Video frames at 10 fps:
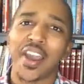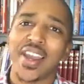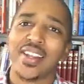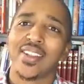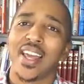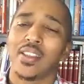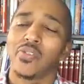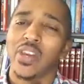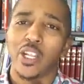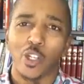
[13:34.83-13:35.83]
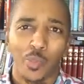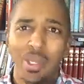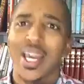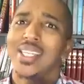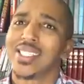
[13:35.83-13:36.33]
in, in divinity, or
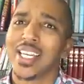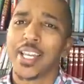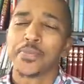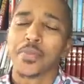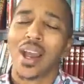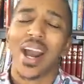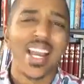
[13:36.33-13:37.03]
PhD uh,